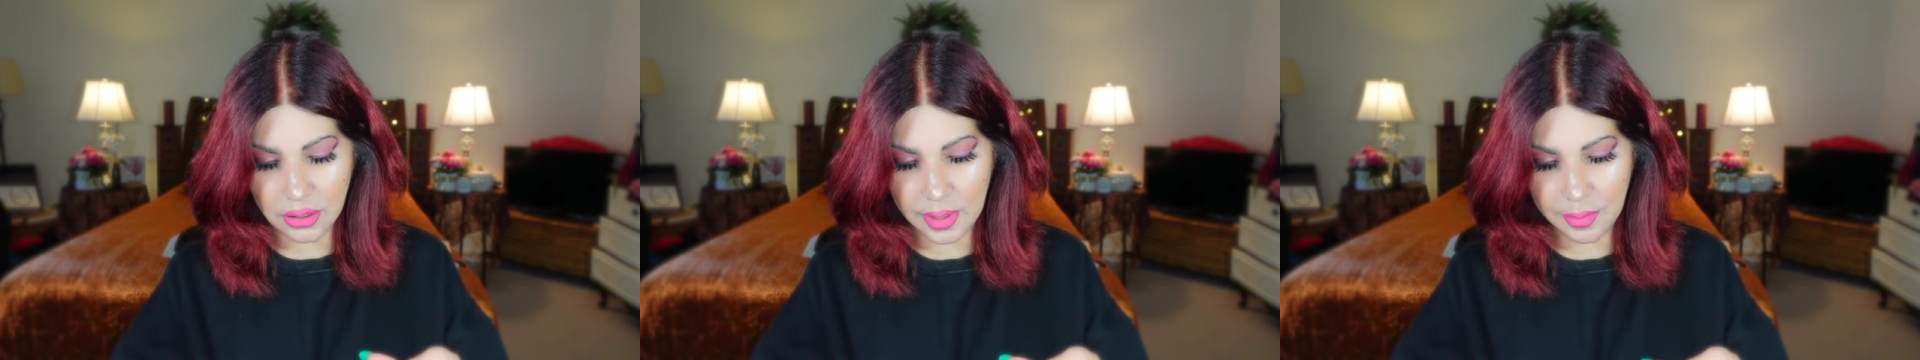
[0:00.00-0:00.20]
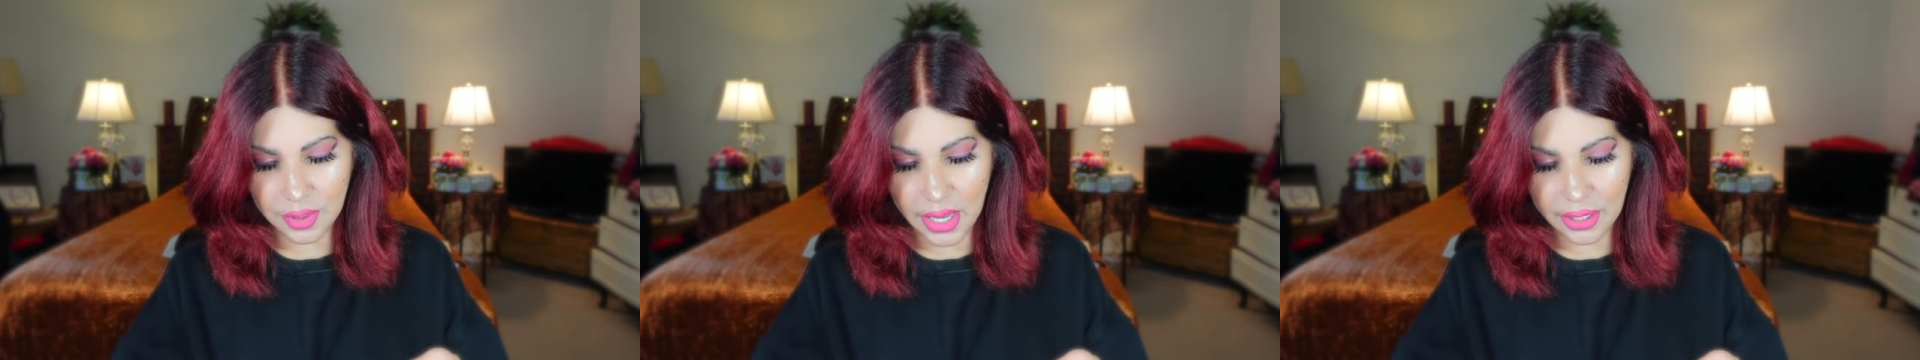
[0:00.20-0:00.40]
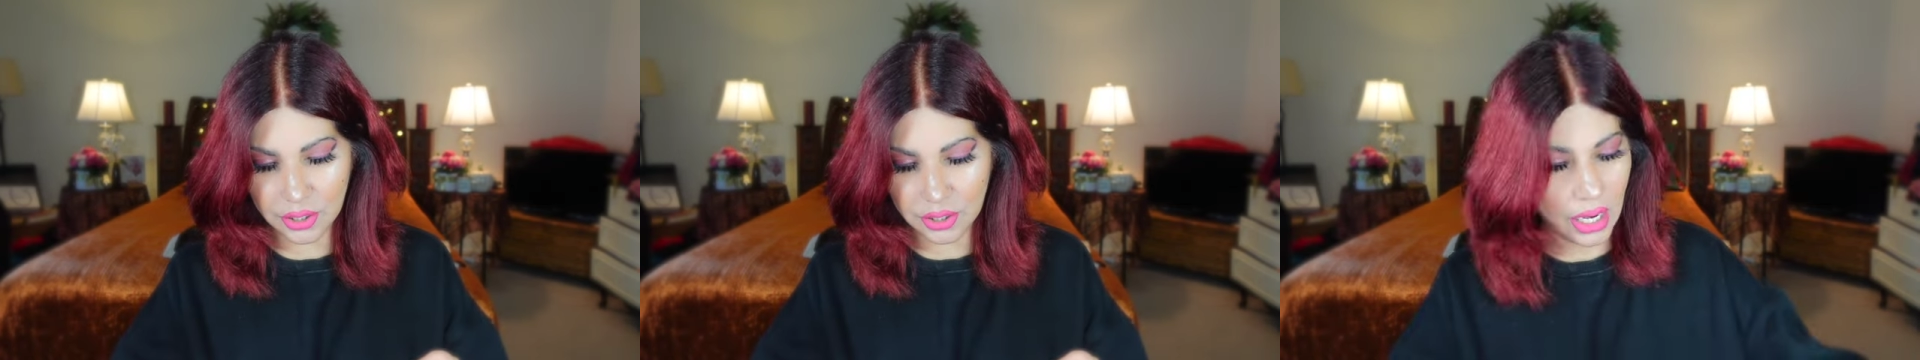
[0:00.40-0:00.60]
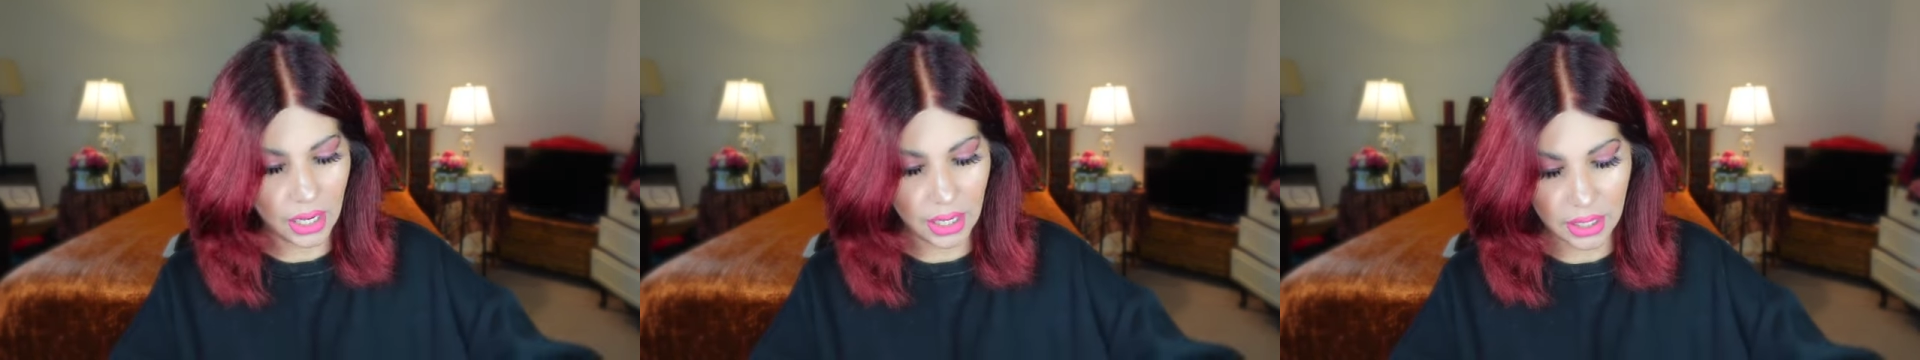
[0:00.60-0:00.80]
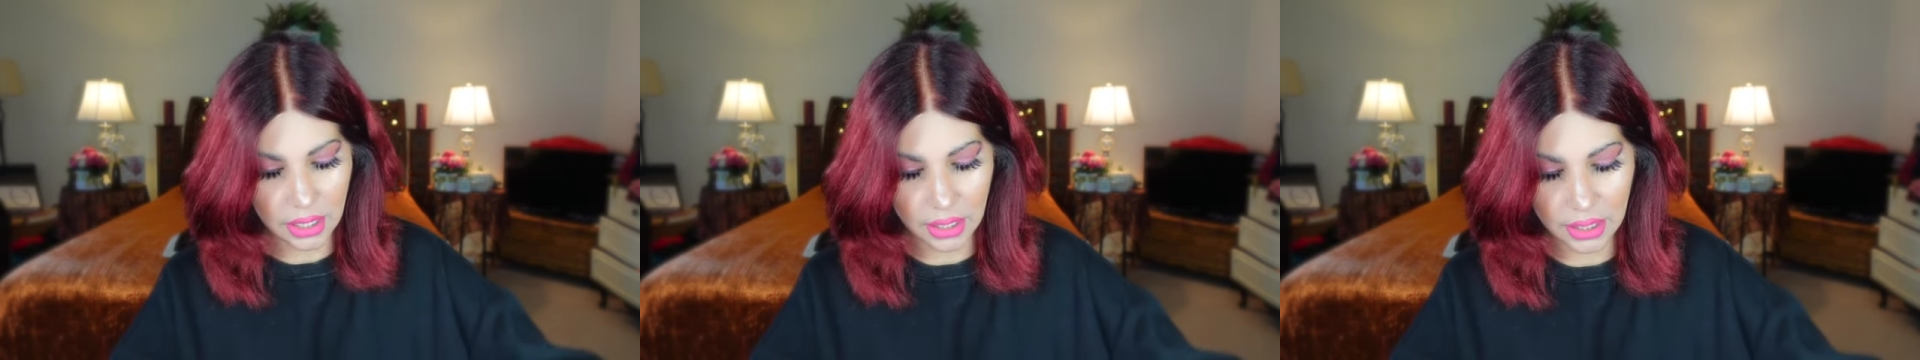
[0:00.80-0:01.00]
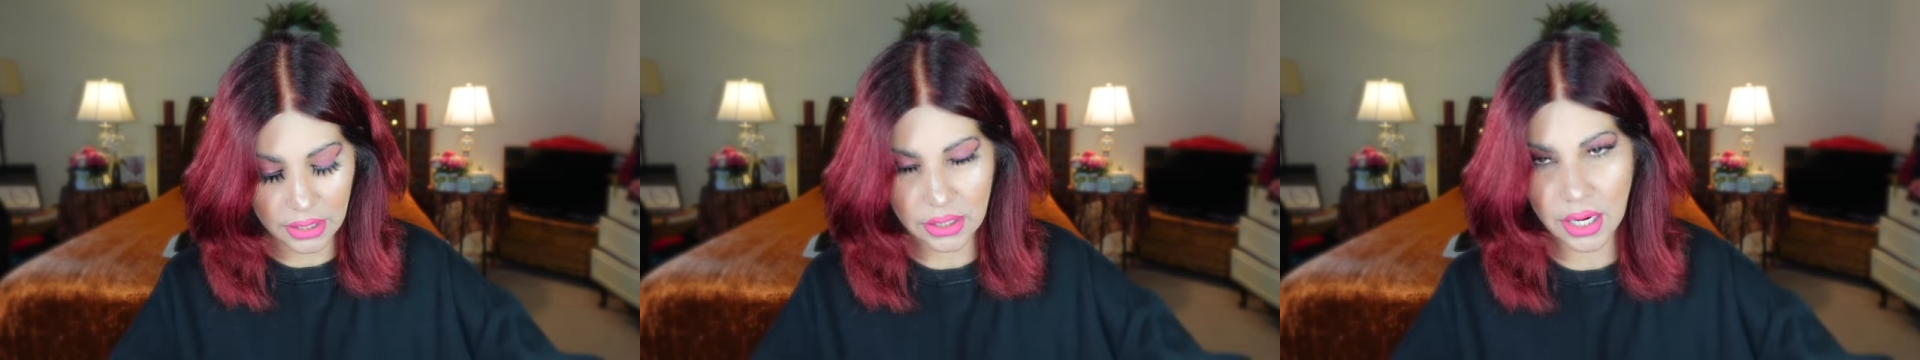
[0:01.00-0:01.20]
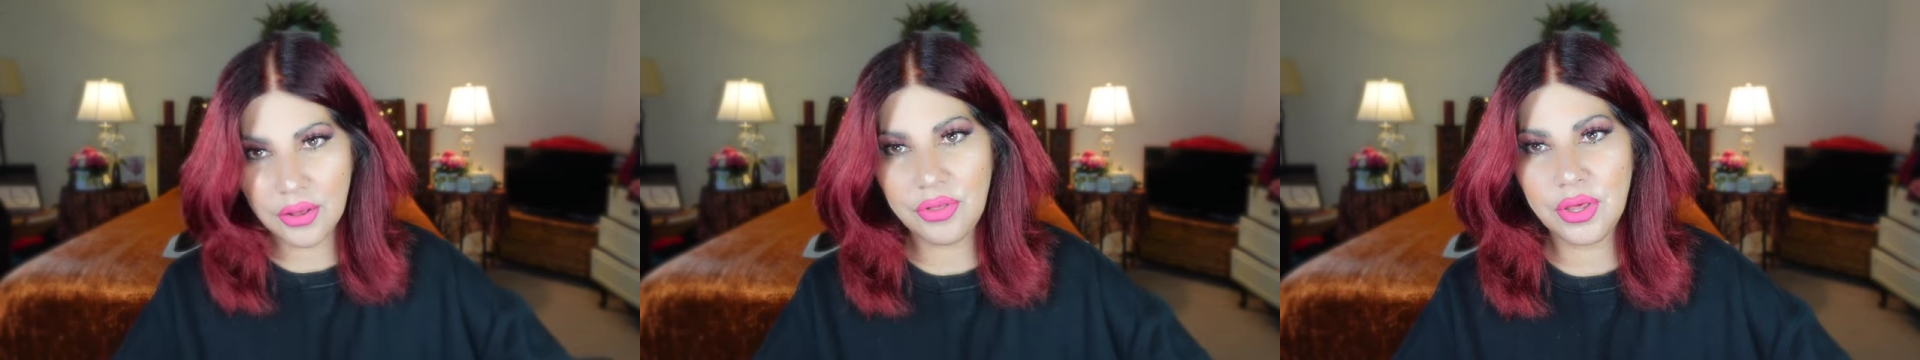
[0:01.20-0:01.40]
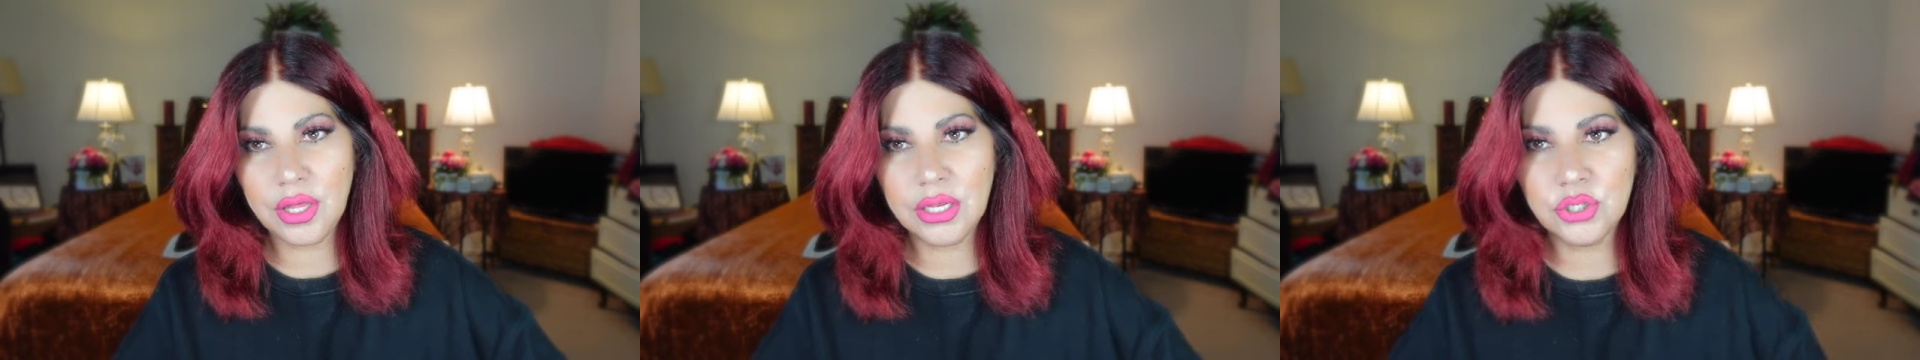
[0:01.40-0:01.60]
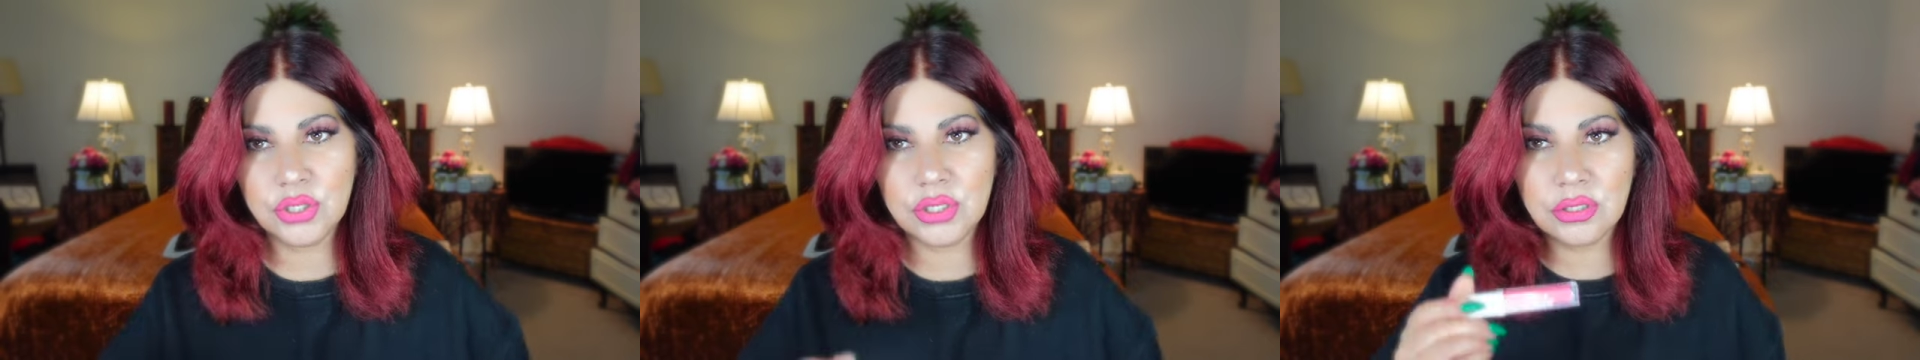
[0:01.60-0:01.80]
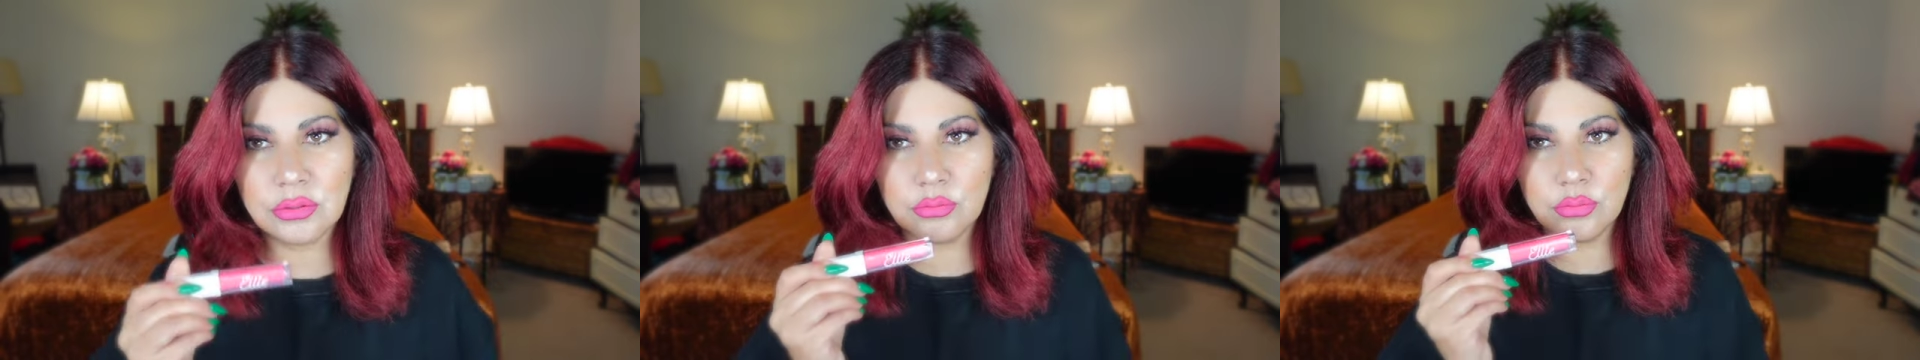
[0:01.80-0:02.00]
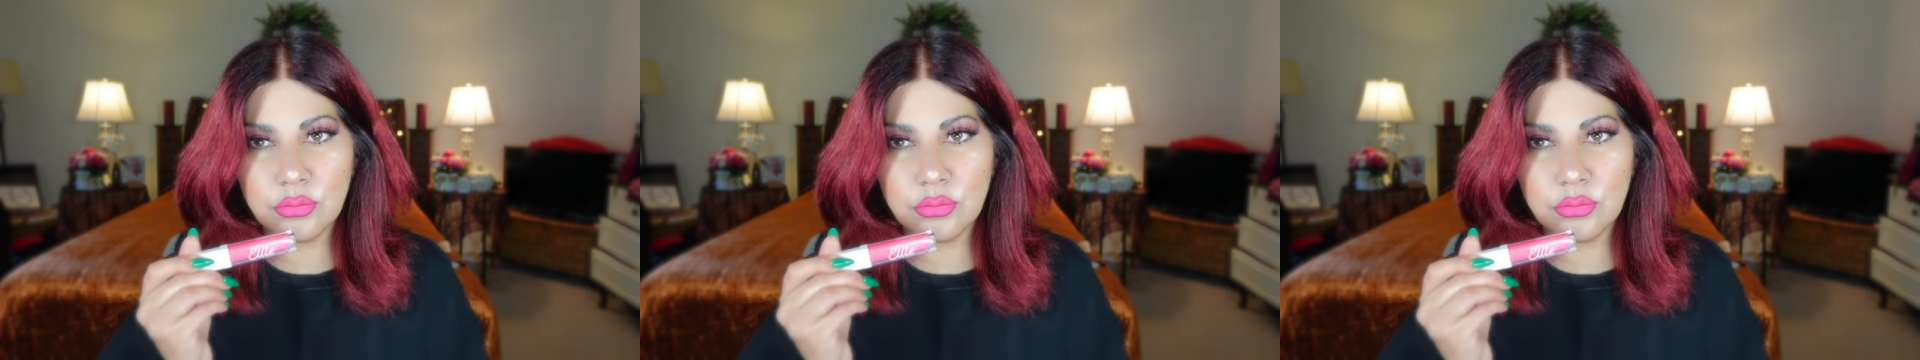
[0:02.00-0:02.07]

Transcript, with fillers: lip liner and I think it just